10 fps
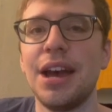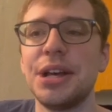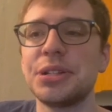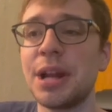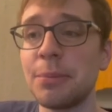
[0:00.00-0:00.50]

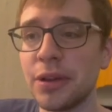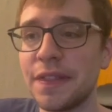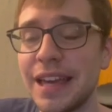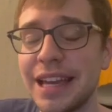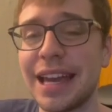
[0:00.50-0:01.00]
So number one
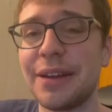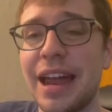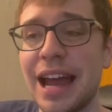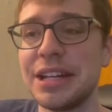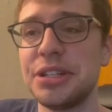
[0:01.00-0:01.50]
thing
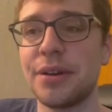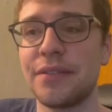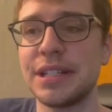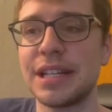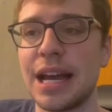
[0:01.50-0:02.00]
that I do
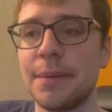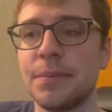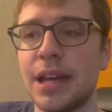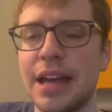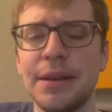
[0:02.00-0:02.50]
every time,
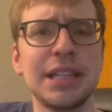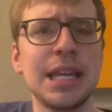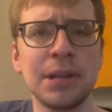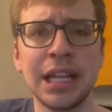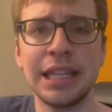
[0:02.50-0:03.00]

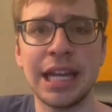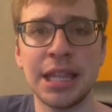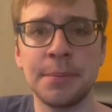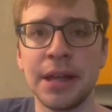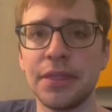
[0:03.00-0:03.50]
typically at the end
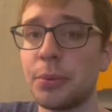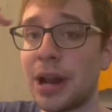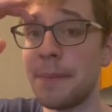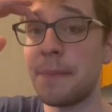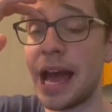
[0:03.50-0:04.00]
of the month, when
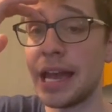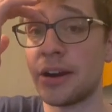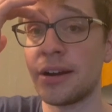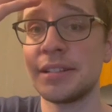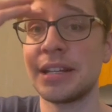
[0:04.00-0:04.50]
I buy
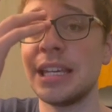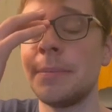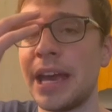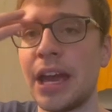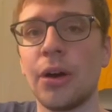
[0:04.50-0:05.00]
cards on
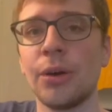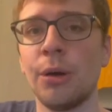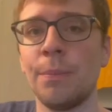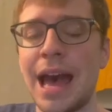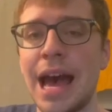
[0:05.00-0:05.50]
eBay, I'll
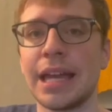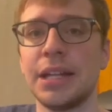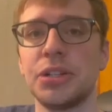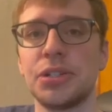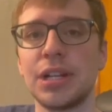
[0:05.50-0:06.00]
go back
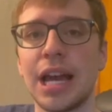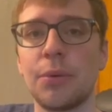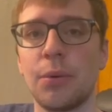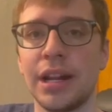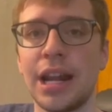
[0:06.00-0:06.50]
and just
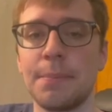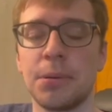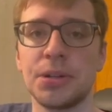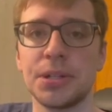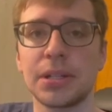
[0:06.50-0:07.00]
check what did I
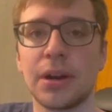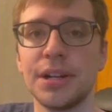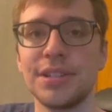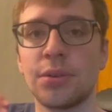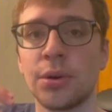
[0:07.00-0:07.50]
purchase
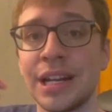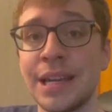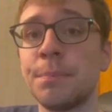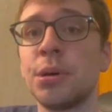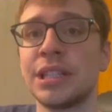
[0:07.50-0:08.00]
cards for and
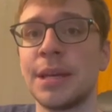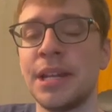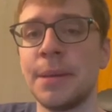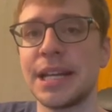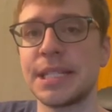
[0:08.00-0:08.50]
input them
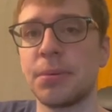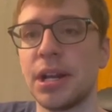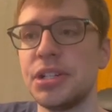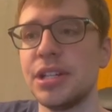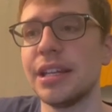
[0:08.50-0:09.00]
into my
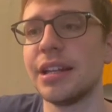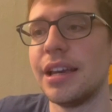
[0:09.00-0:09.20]
spreadsheet.